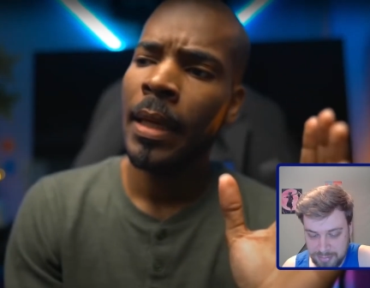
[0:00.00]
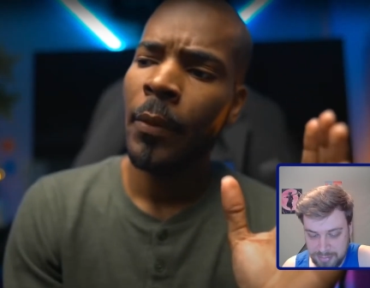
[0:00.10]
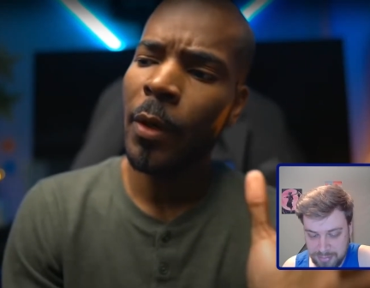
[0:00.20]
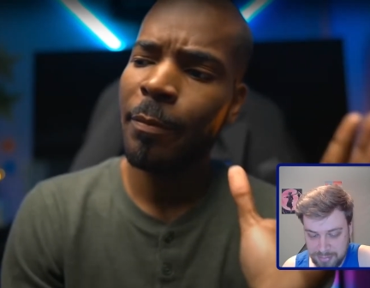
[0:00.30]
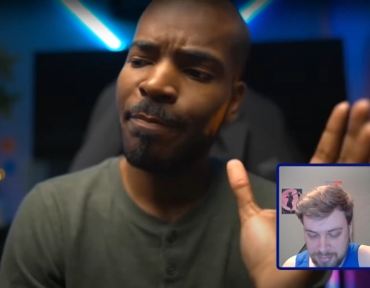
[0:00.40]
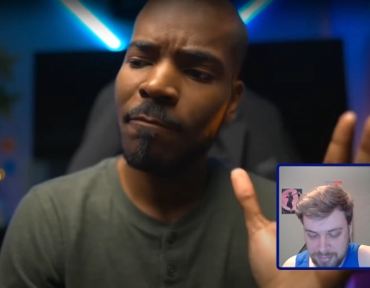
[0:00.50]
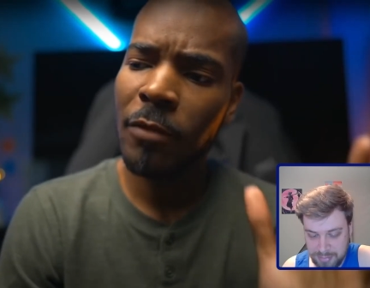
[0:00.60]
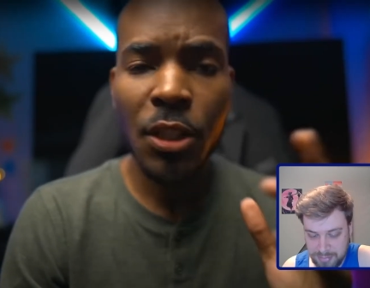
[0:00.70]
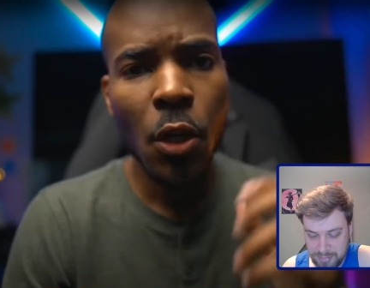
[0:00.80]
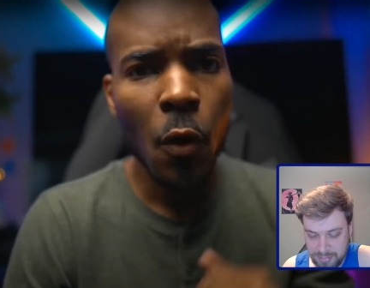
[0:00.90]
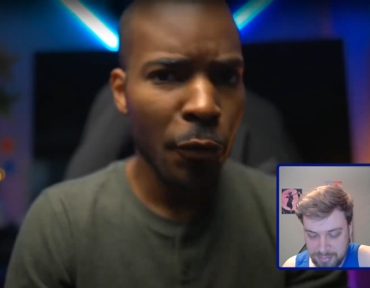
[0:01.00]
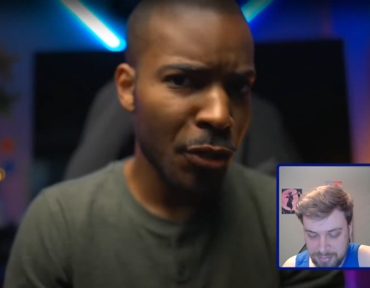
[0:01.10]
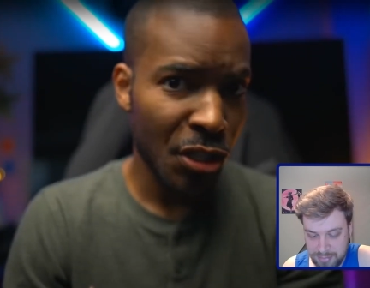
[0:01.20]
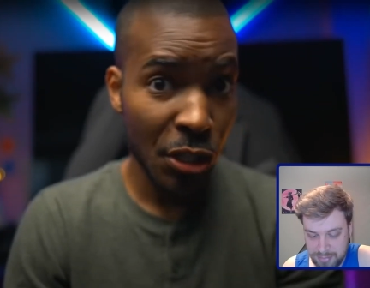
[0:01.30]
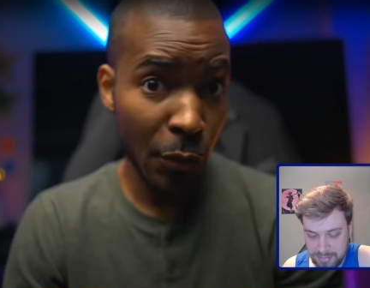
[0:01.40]
Speaker 1: Well, let's go
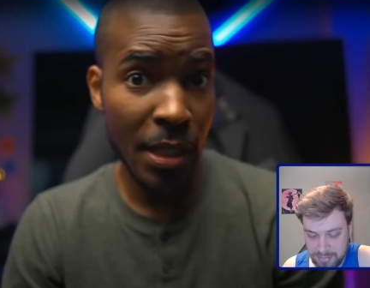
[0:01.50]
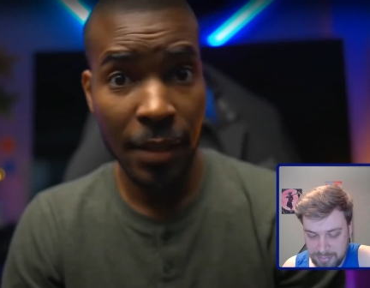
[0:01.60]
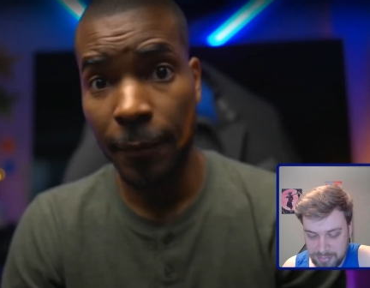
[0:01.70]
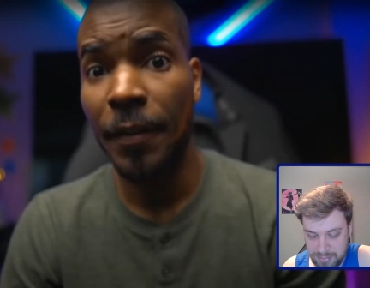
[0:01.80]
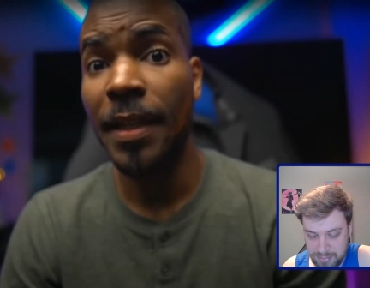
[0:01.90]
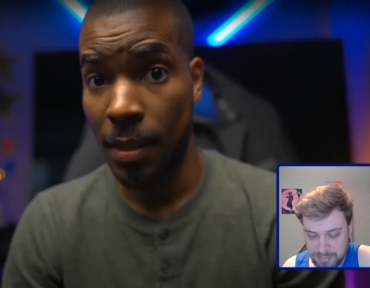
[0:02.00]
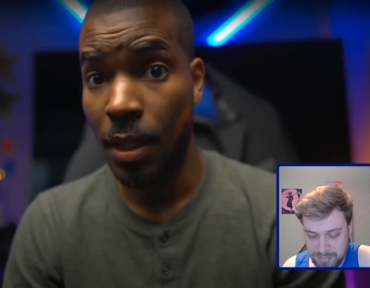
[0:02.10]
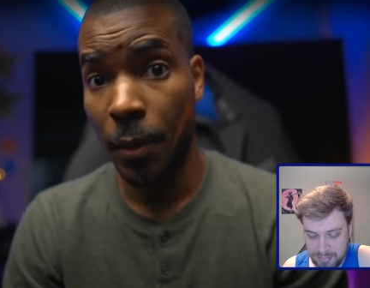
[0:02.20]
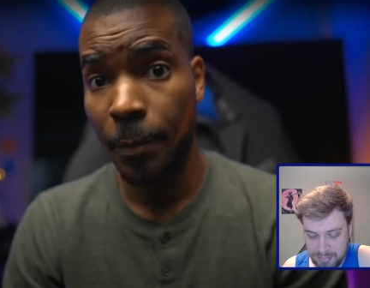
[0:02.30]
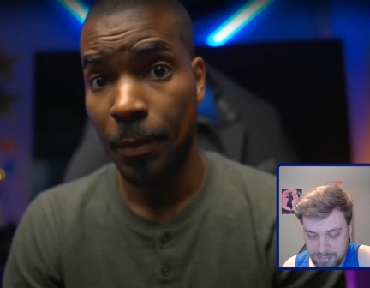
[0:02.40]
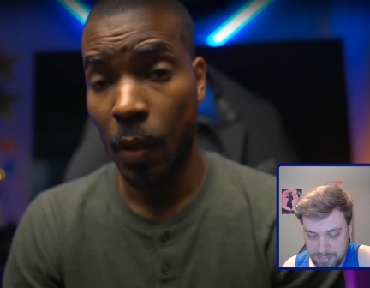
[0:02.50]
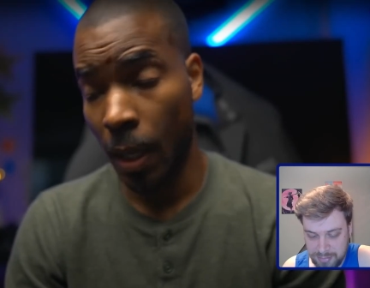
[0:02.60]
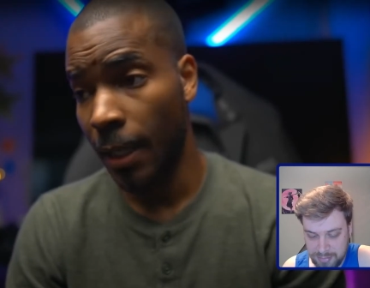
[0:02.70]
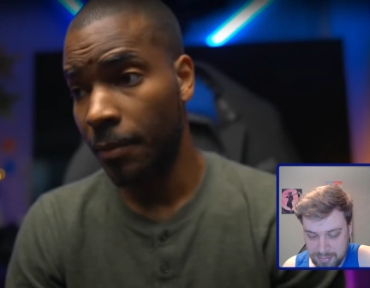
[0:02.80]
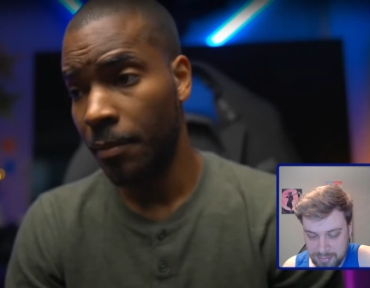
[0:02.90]
over a series of events here,
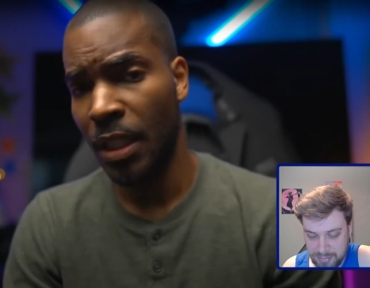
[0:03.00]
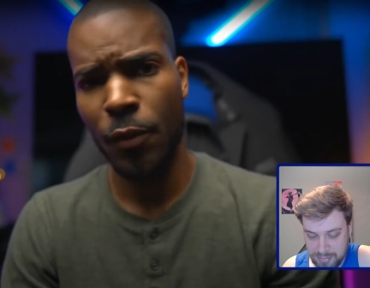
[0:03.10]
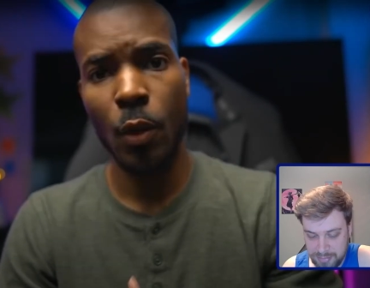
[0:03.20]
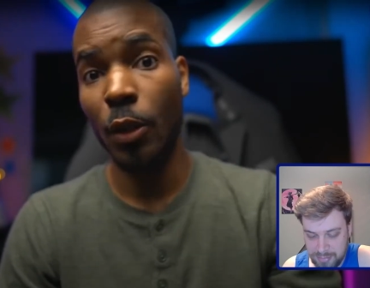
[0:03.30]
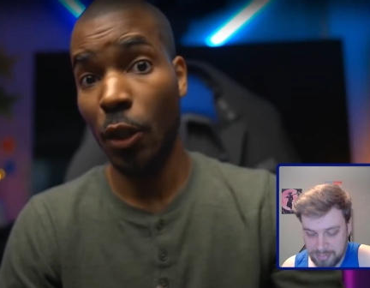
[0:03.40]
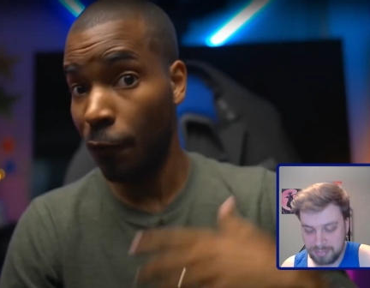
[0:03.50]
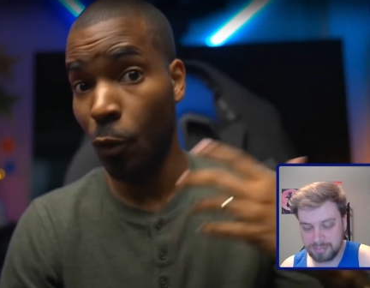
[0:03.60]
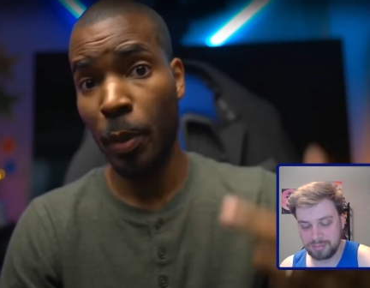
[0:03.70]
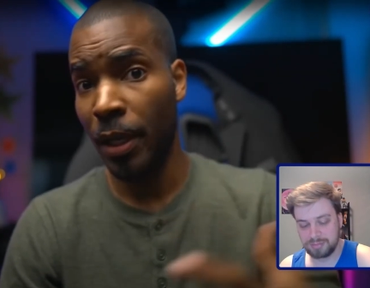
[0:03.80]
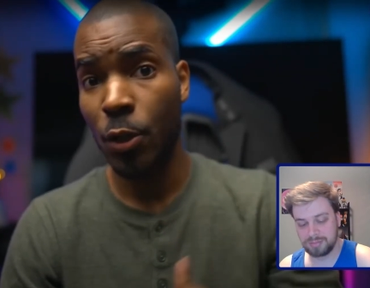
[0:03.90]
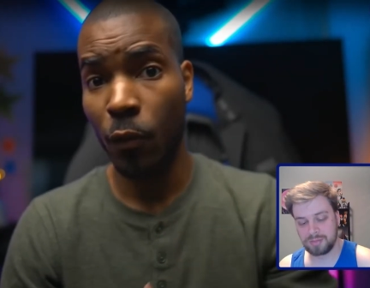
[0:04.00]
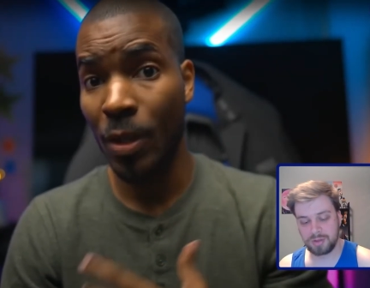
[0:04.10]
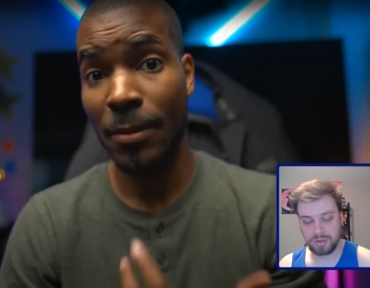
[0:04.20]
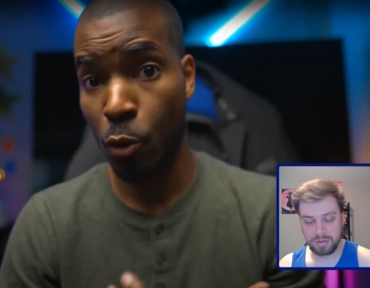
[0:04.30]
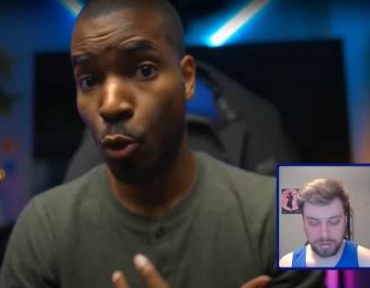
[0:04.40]
okay? Give you the full picture of
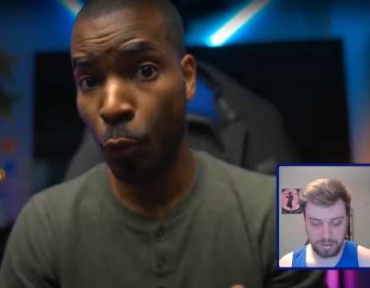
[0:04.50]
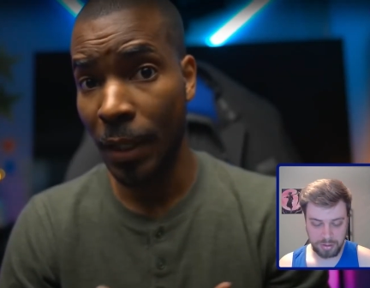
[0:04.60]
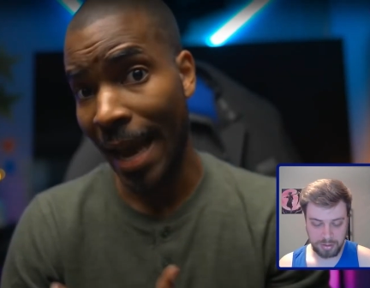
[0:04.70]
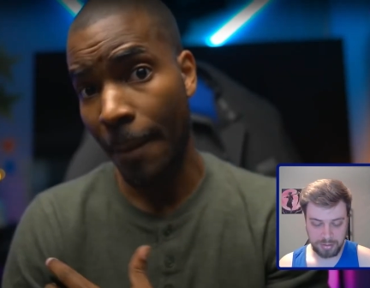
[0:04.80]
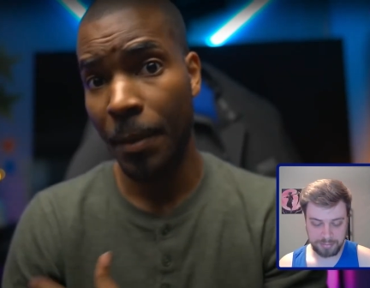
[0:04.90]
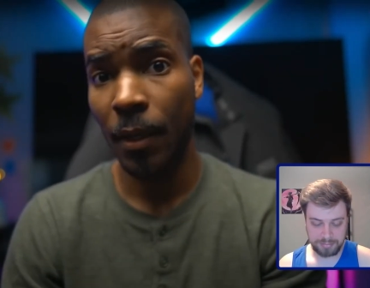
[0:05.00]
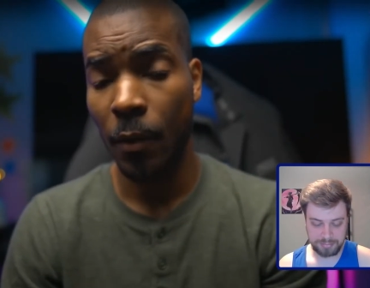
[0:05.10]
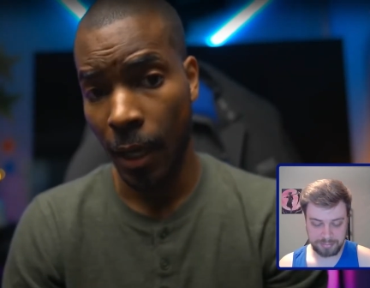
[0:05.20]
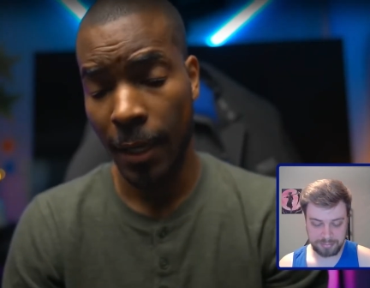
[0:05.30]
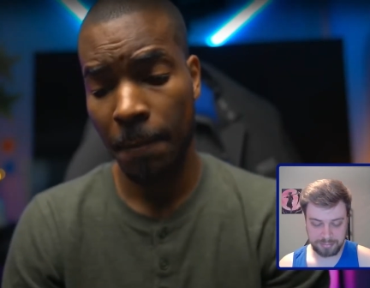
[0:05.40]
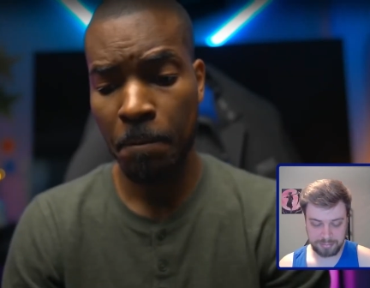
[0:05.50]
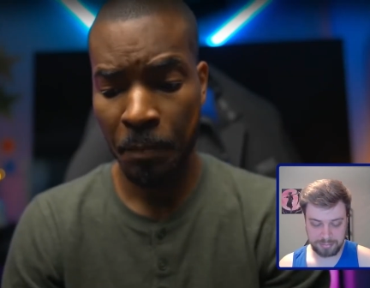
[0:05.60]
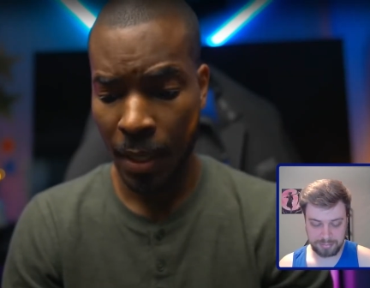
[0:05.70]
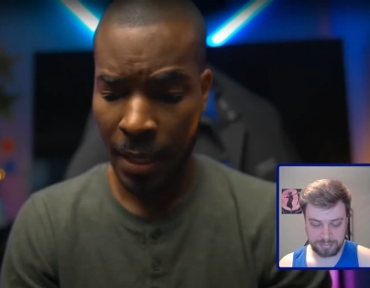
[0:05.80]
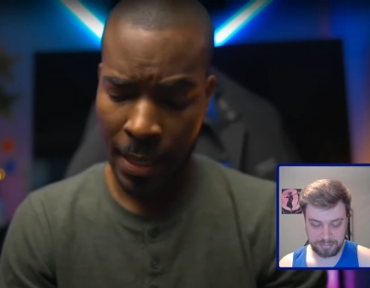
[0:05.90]
what's truly happening, okay?
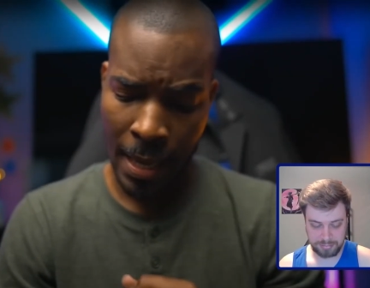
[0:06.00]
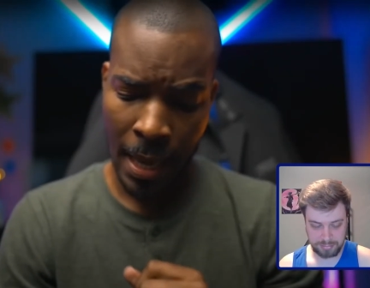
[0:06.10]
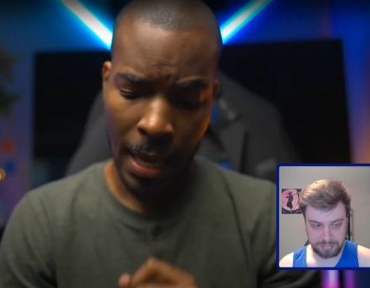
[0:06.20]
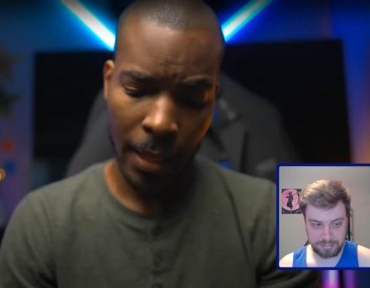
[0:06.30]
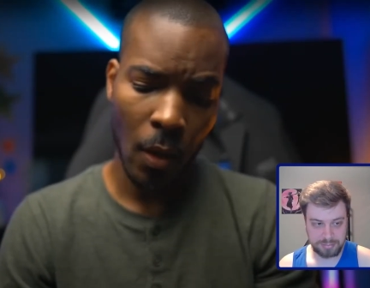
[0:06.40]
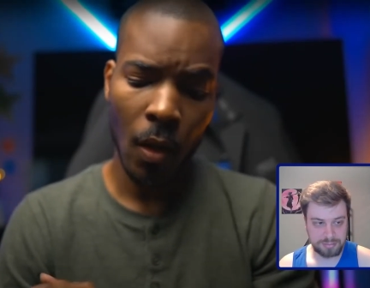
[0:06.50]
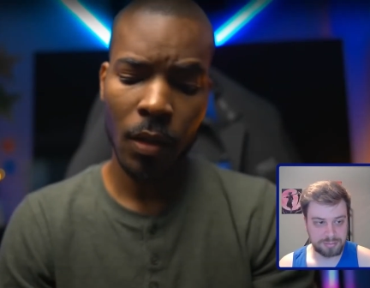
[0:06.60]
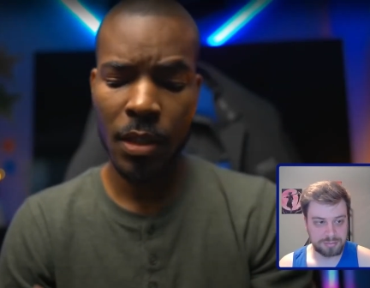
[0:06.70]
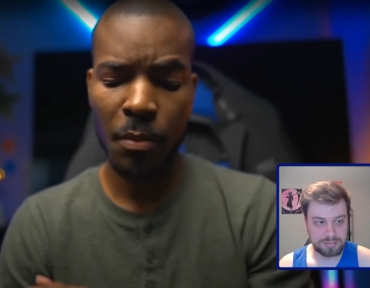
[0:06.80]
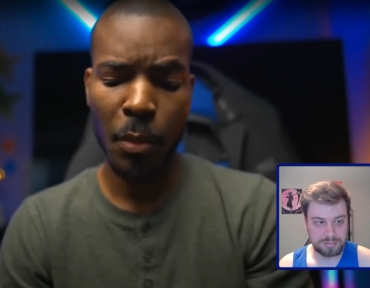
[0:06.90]
I called his